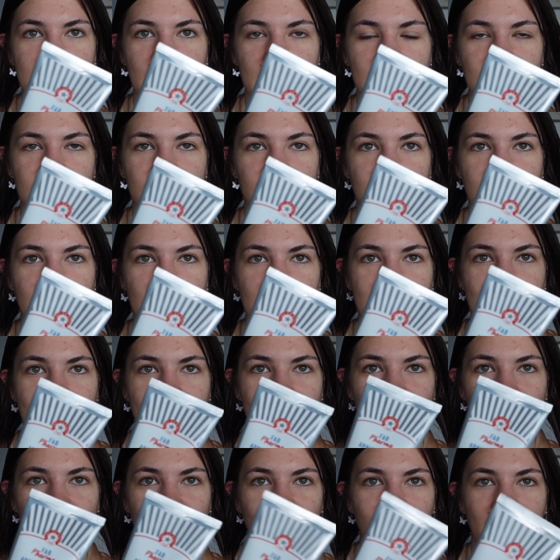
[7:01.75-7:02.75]
yesterday and
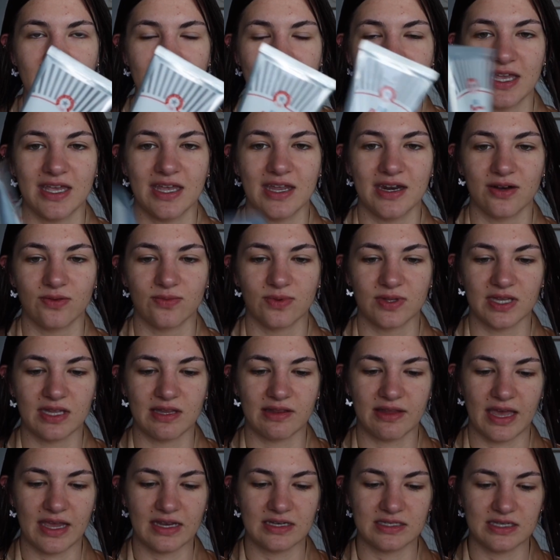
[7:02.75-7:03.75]
I tried it and I really
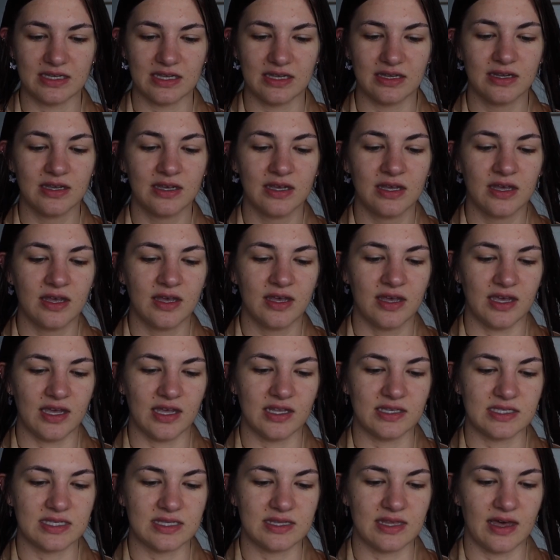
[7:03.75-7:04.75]
liked it.
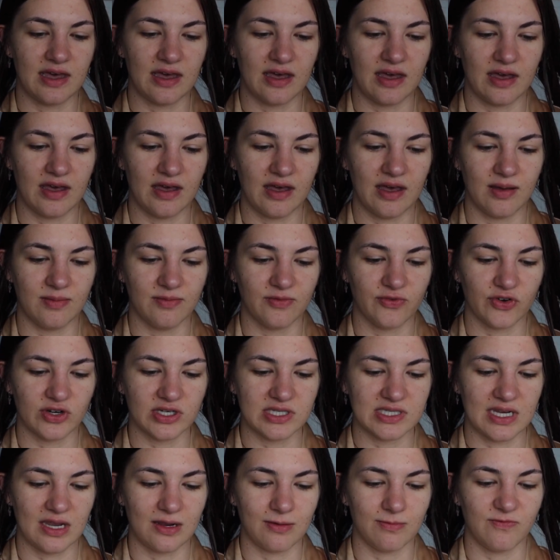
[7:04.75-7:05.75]
It's the
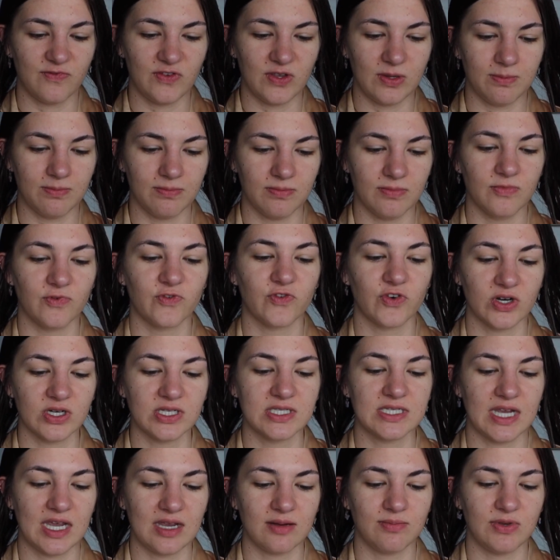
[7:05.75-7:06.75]
First Aid
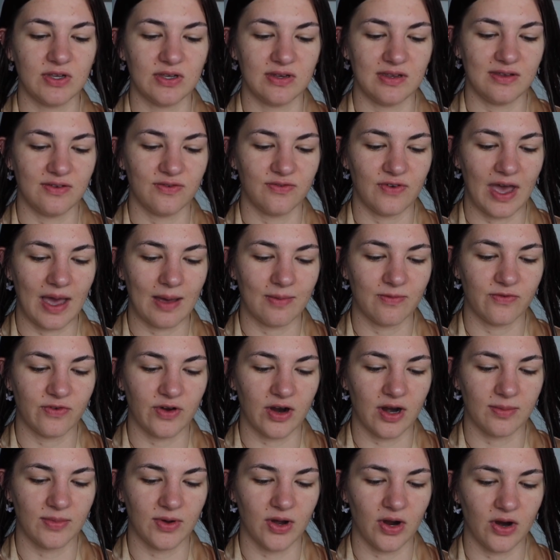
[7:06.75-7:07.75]
Beauty Fab
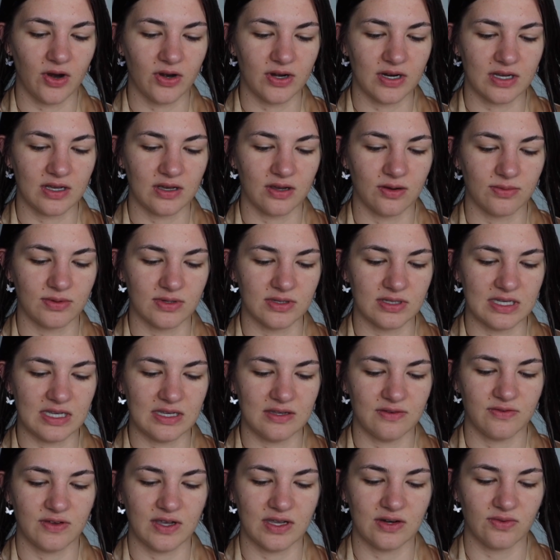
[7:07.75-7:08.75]
Pharma Arnica
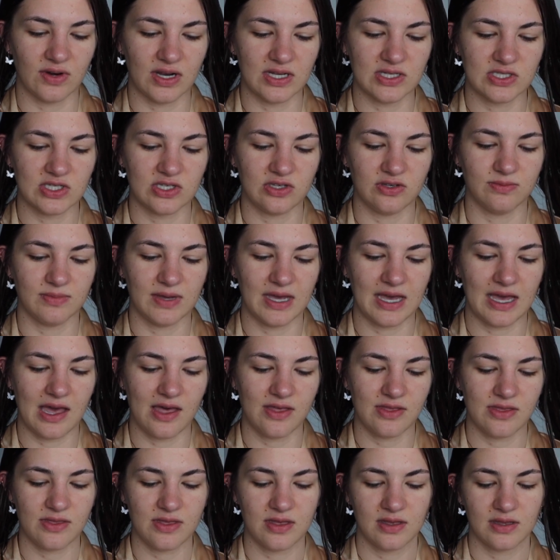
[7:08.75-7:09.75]
Relief and Rescue
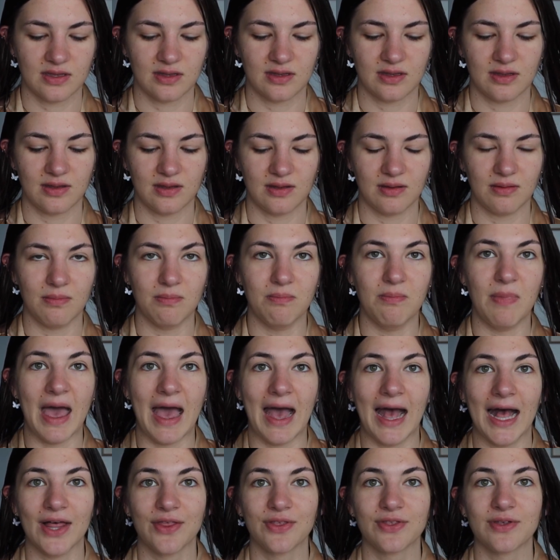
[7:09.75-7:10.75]
Mask.
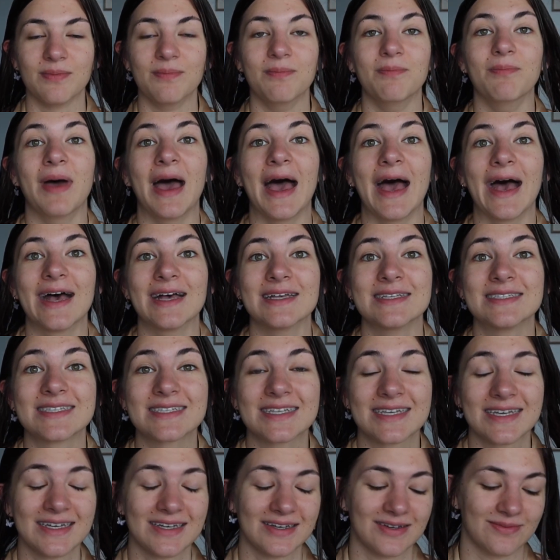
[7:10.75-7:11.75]

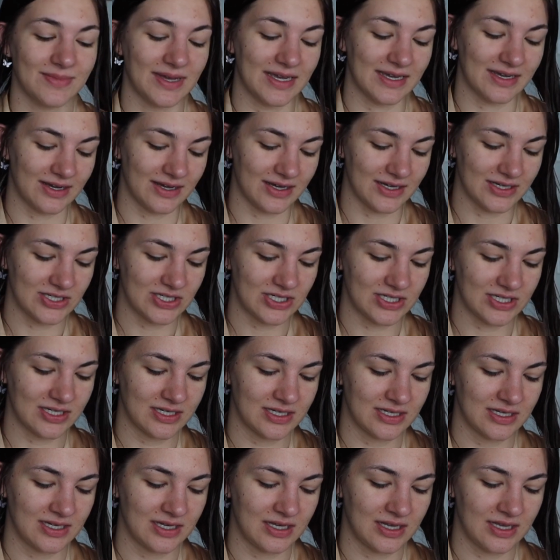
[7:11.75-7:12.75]
My gosh.
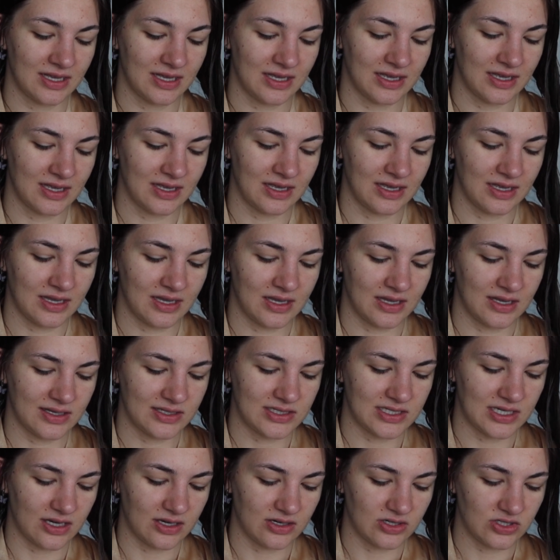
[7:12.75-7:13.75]

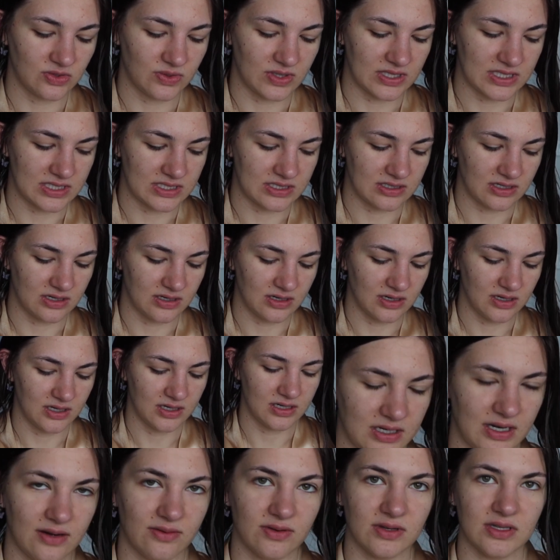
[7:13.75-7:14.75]
Tongue twister,
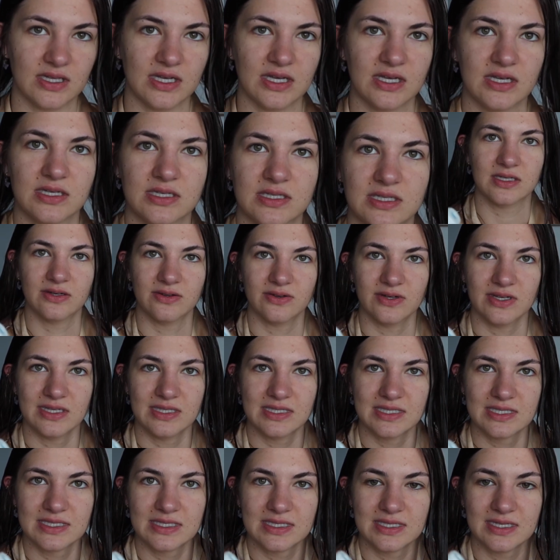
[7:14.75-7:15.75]
not really. So
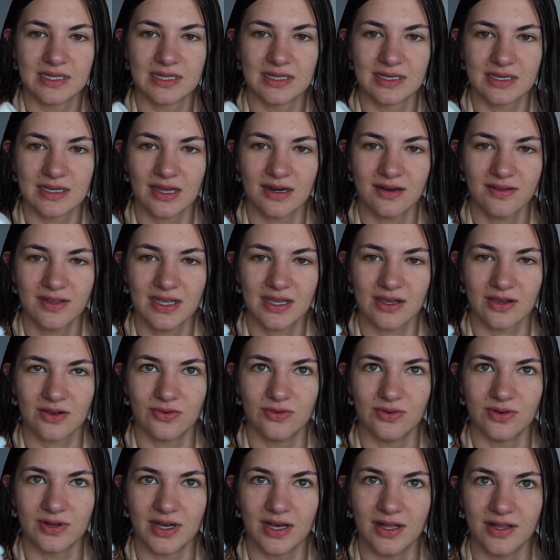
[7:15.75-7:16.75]
it's kind of like a
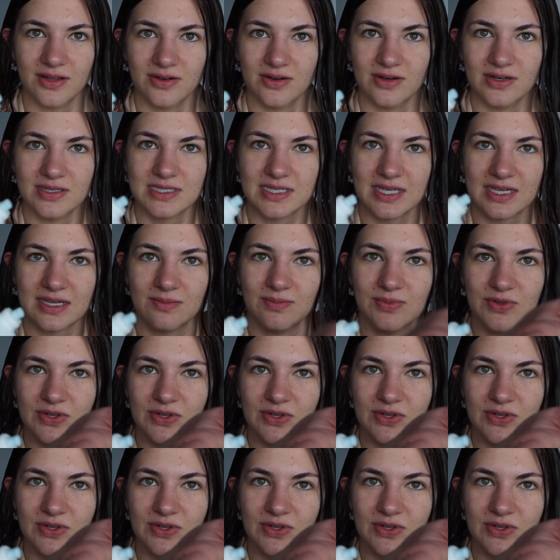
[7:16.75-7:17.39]
cool color. It's like